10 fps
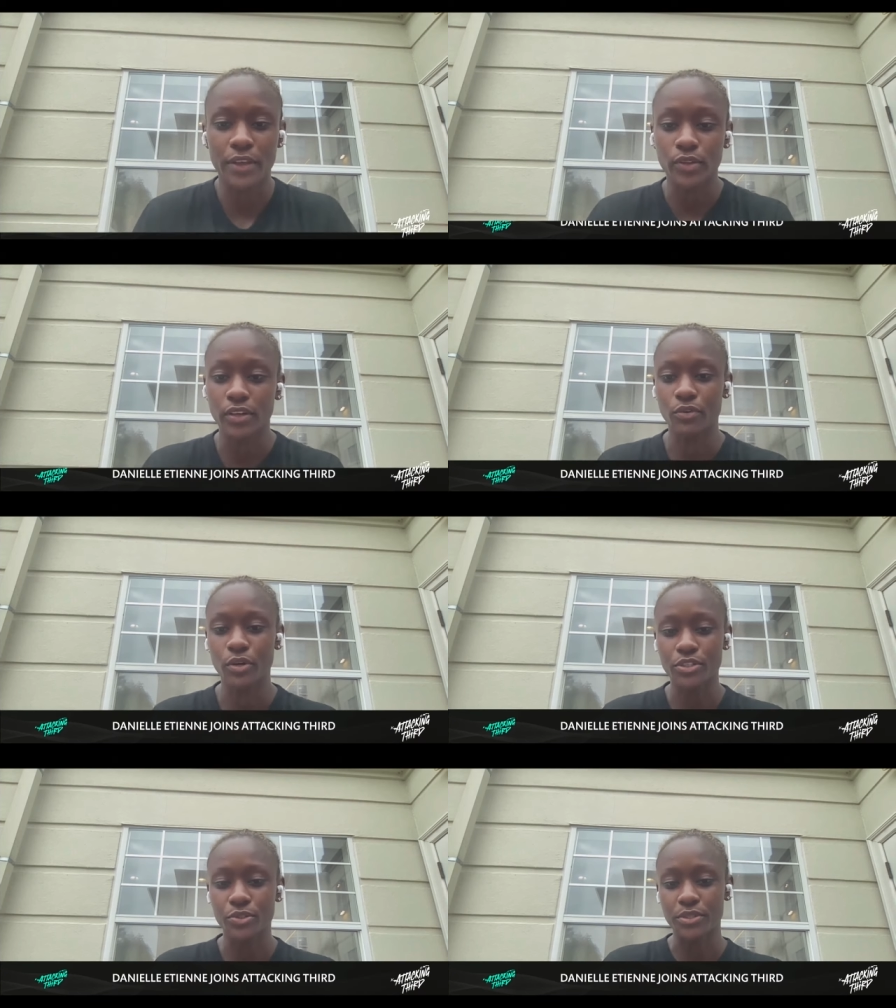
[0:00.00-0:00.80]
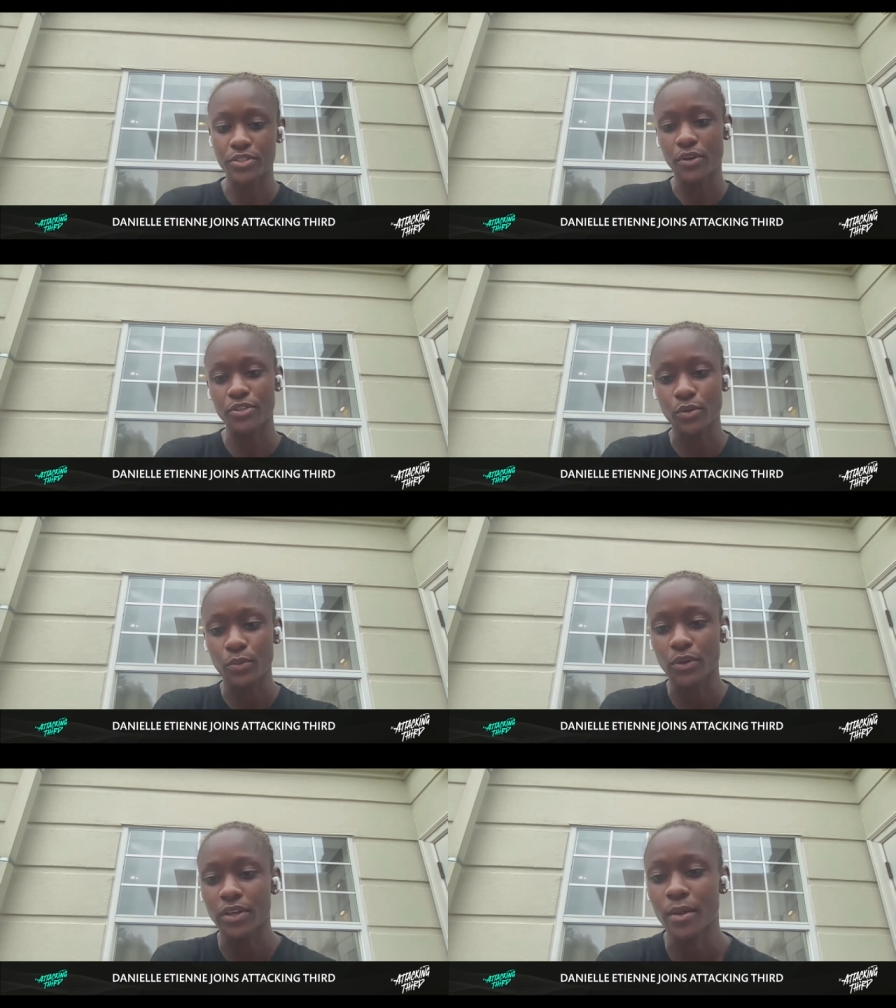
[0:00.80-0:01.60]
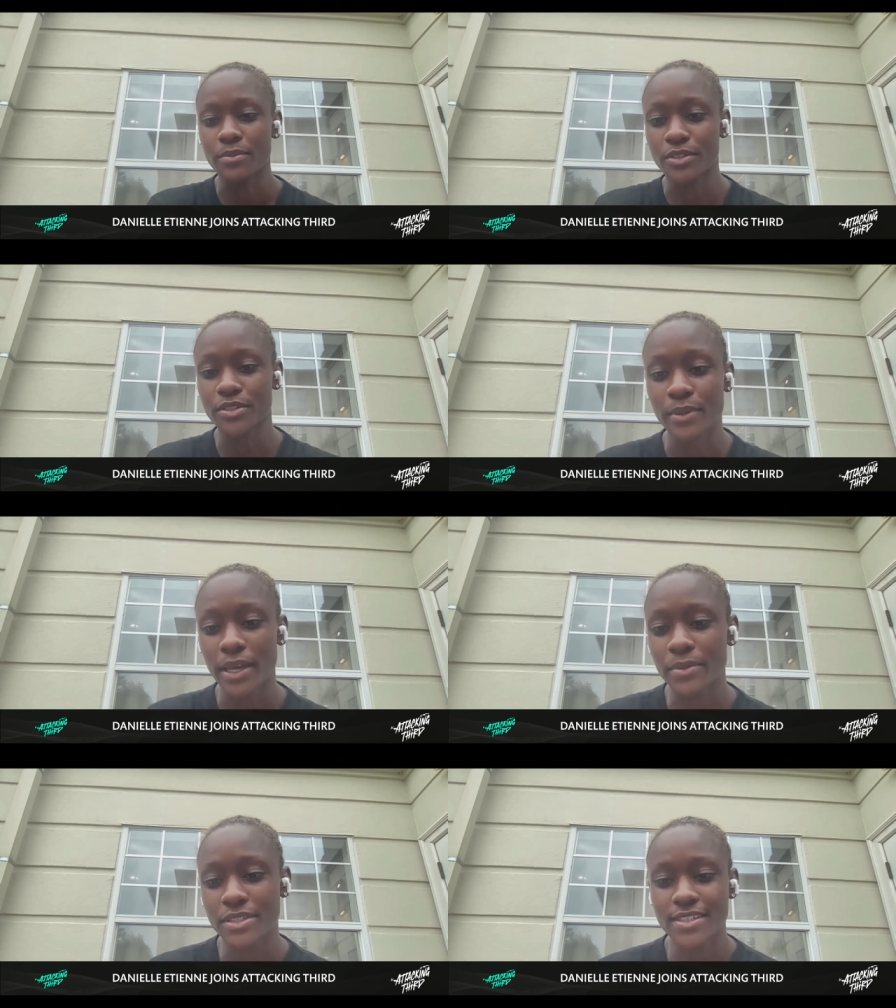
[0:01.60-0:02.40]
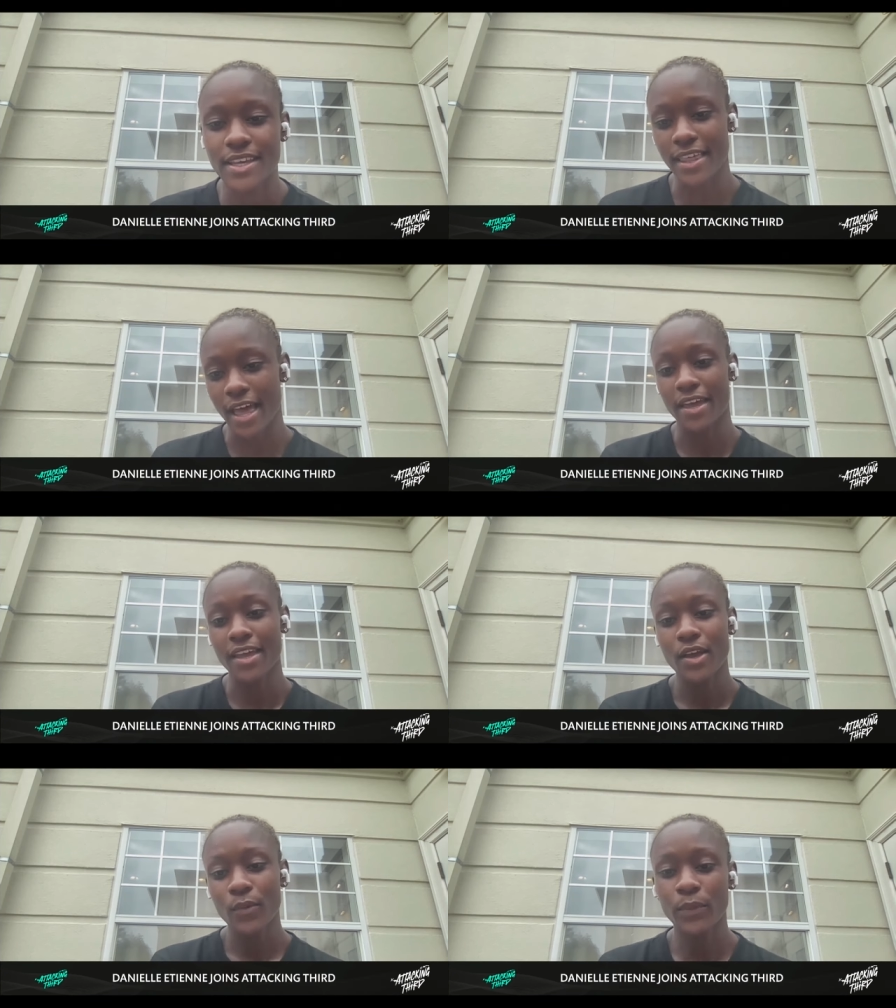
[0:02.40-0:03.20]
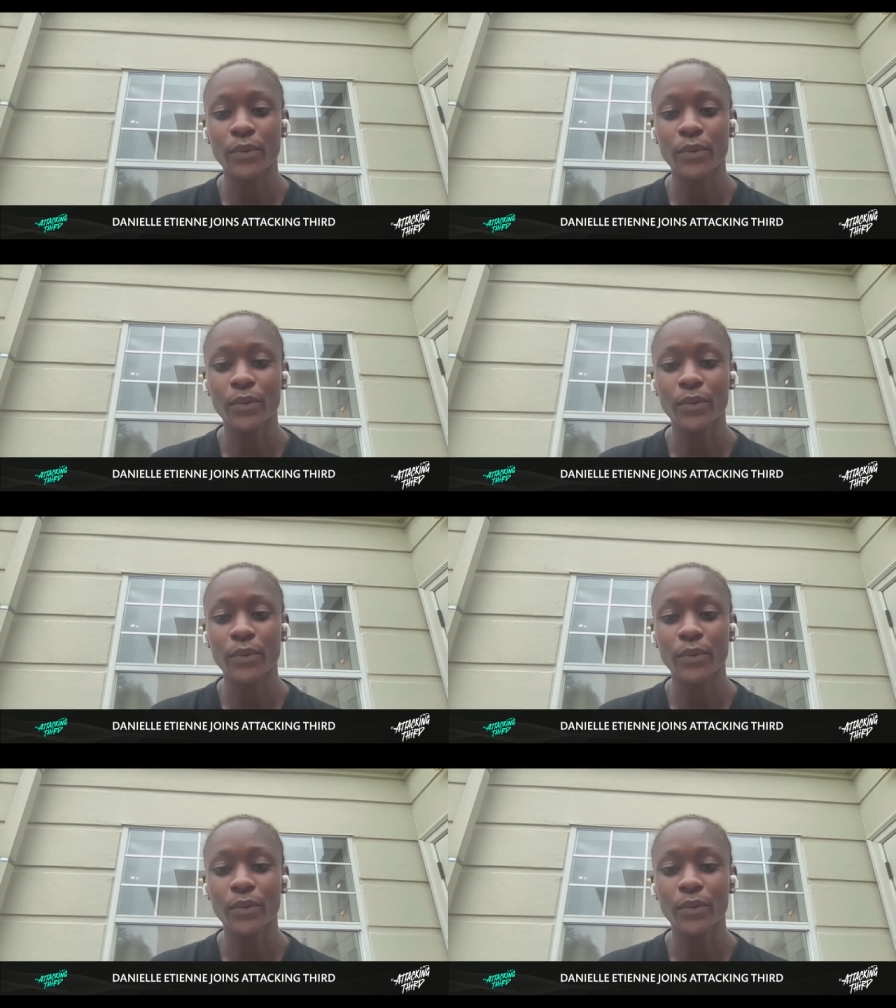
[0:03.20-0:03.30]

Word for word: the one thing you look forward to is going to a world cup so to be able to say that